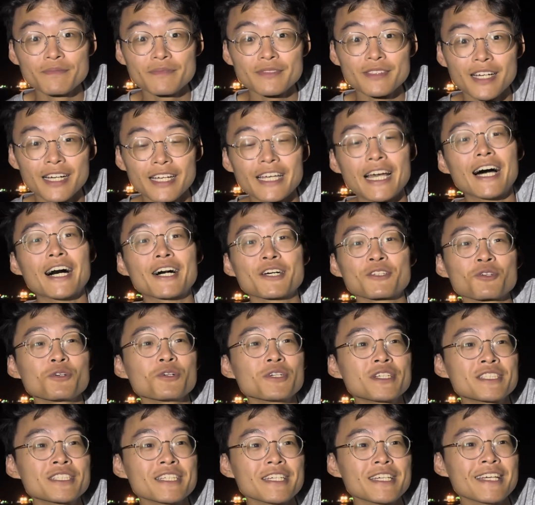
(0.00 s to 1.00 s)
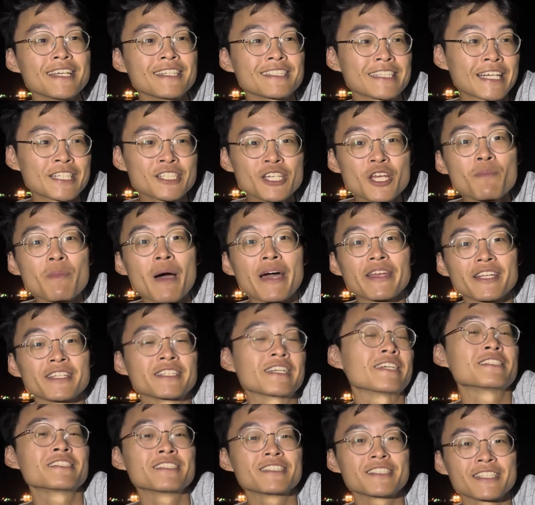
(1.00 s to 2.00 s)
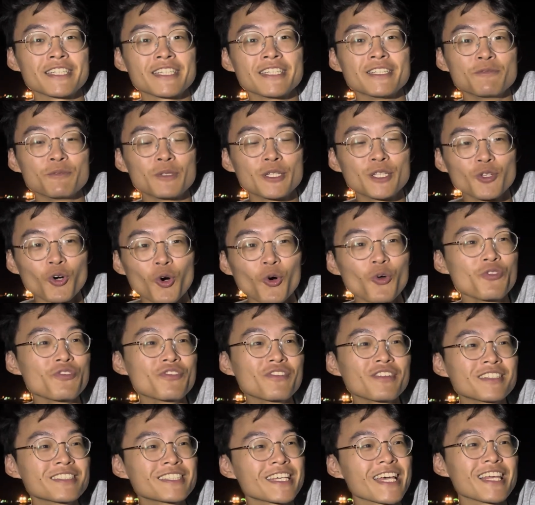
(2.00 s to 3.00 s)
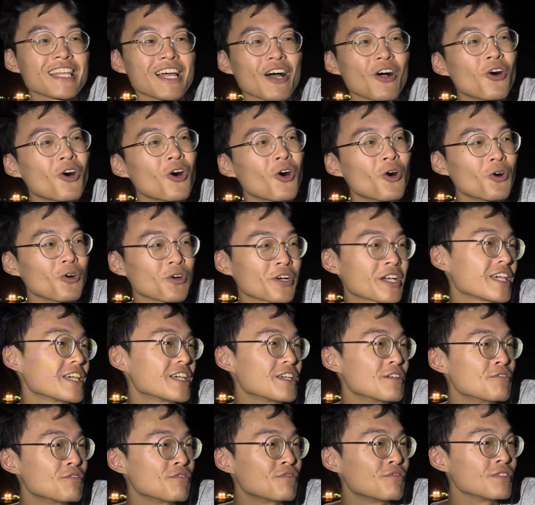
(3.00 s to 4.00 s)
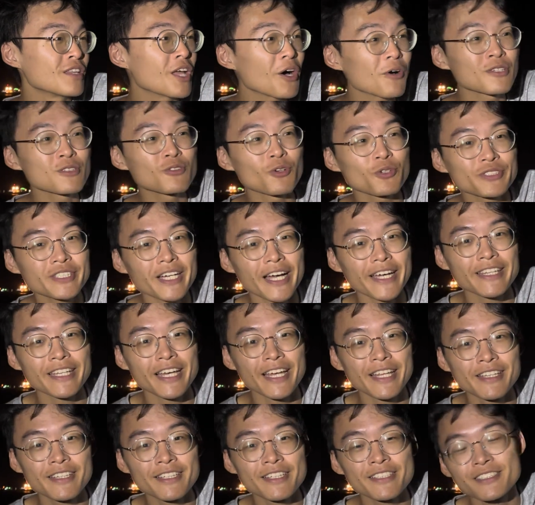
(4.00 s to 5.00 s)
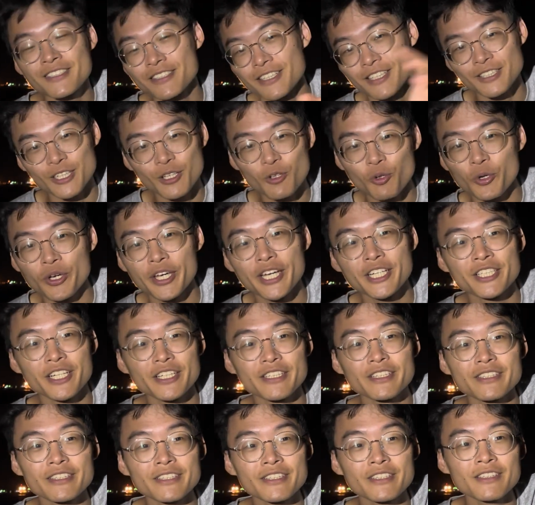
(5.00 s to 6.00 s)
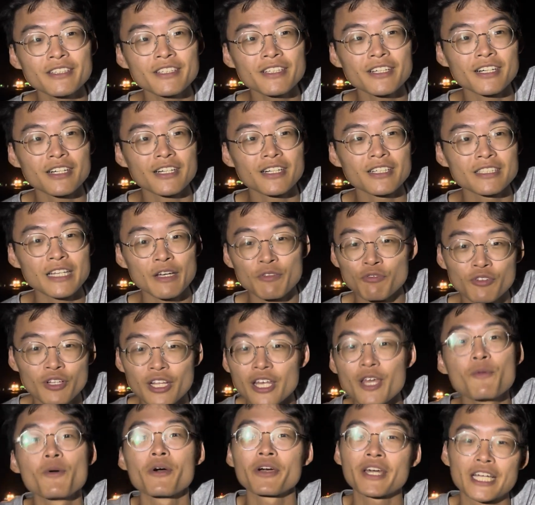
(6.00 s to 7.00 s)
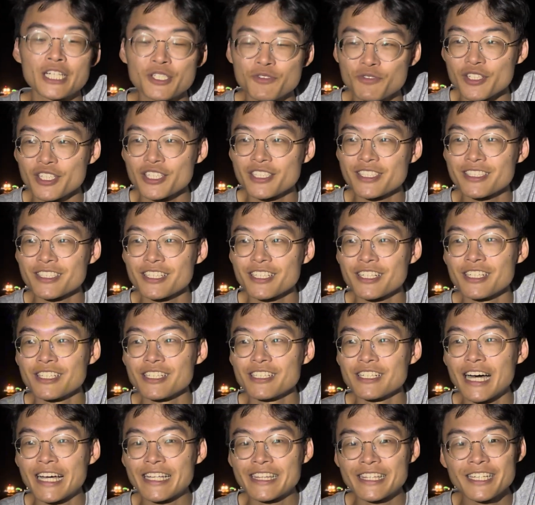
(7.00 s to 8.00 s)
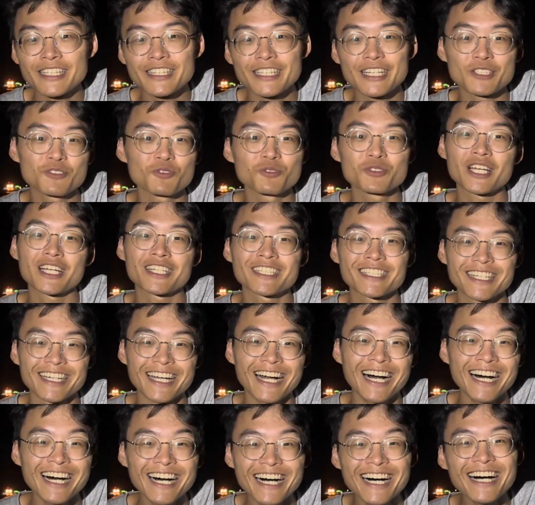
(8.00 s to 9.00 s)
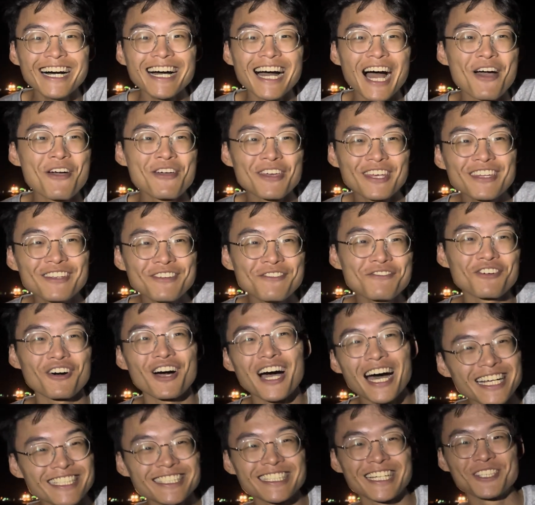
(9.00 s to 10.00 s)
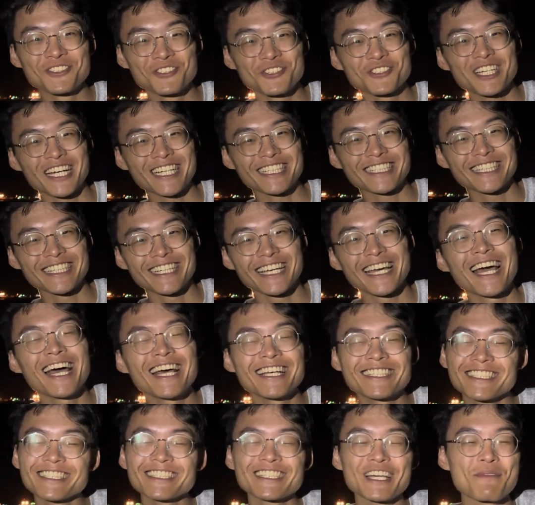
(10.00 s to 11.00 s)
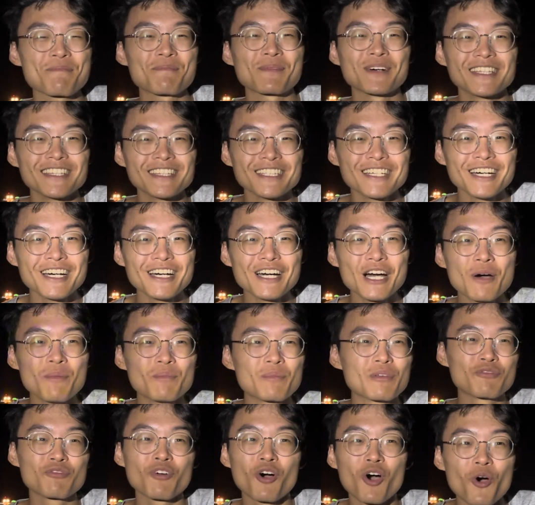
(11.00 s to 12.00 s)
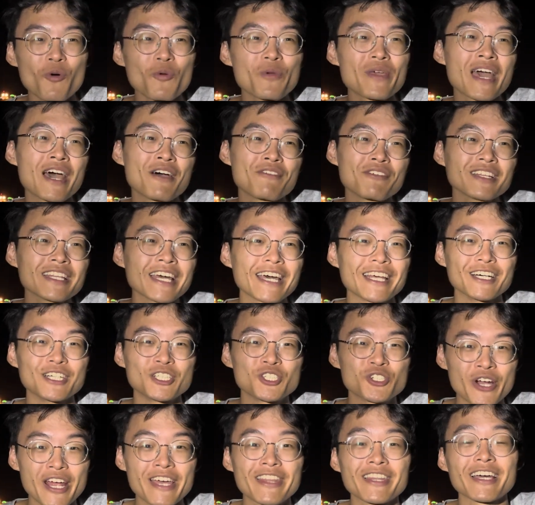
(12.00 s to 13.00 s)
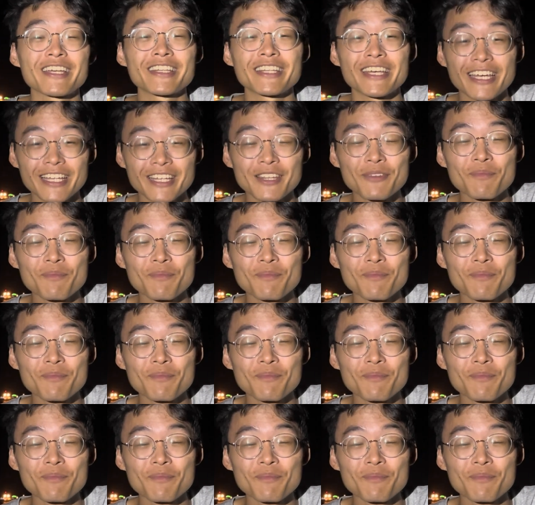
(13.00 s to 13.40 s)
Yeah, so it's actually by necessity. We don't say like, oh, okay, if now it's low tide, then this certain location definitely will catch fish. I think there's no such thing. I mean, for us, there's no such thing. It hasn't happened before. We haven't had a trend like that.